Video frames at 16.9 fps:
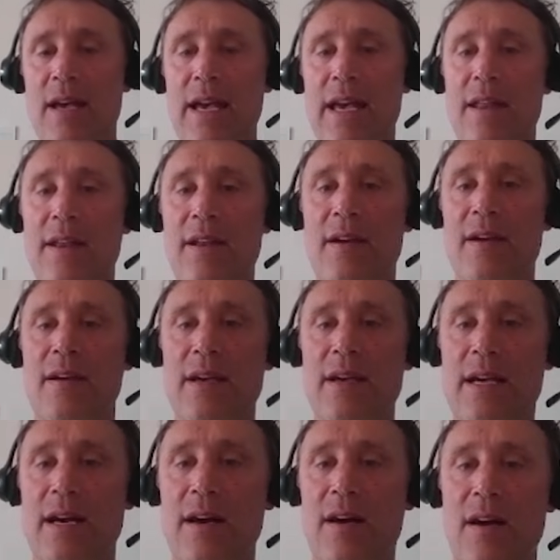And
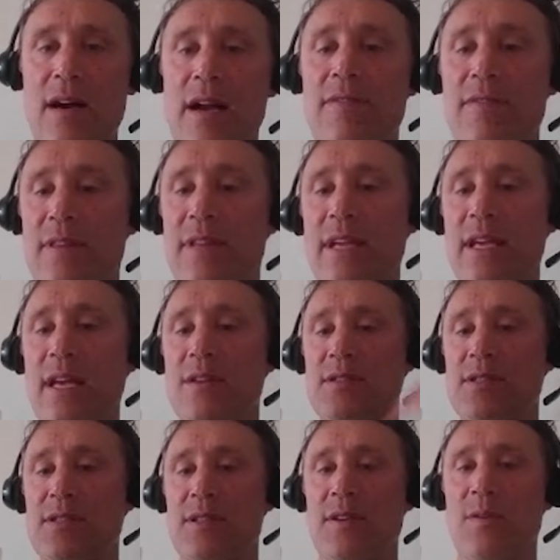everything
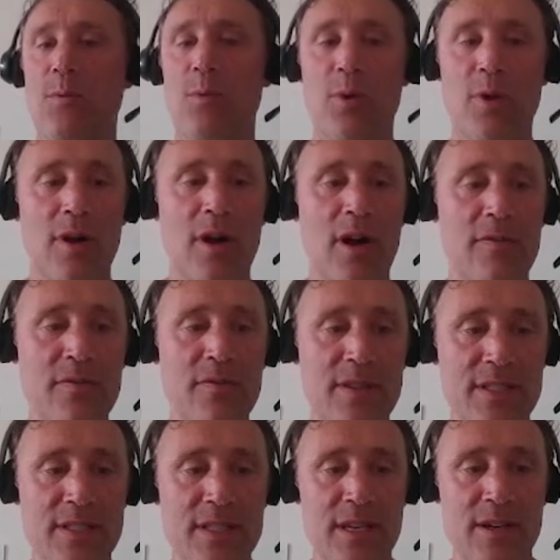else is going to work off the
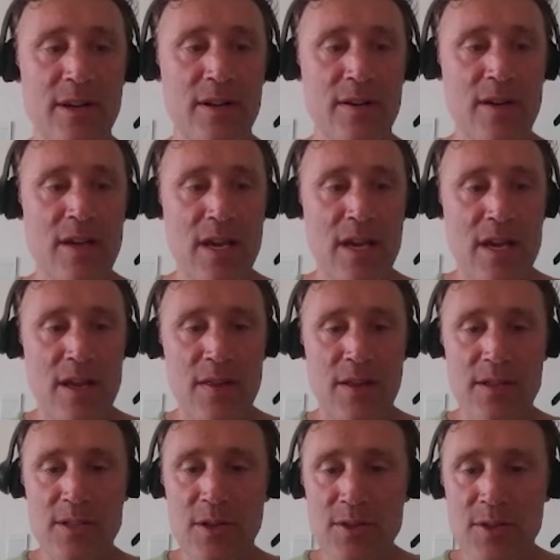center.
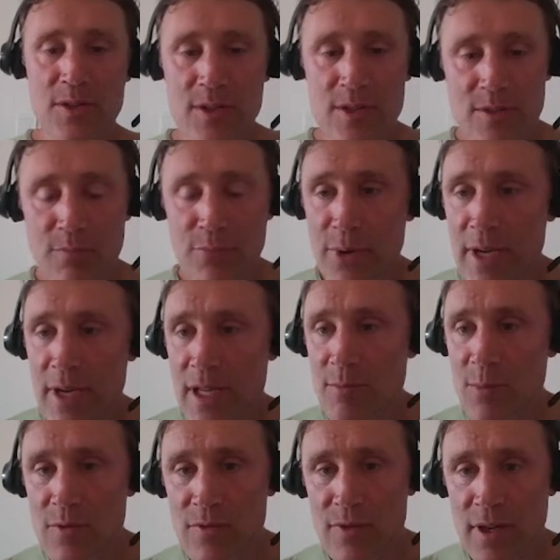There's also this breathe
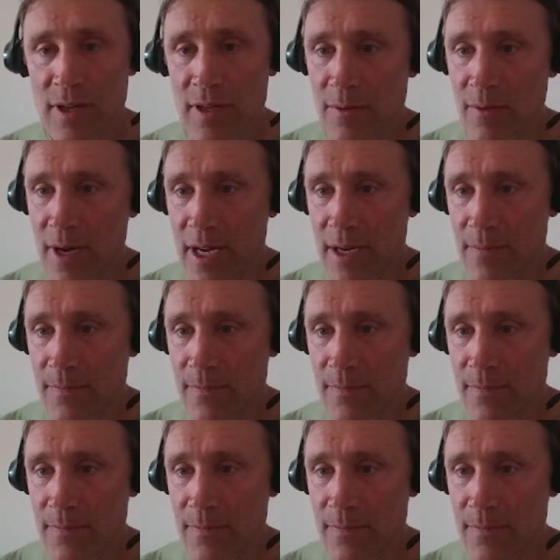mover, right?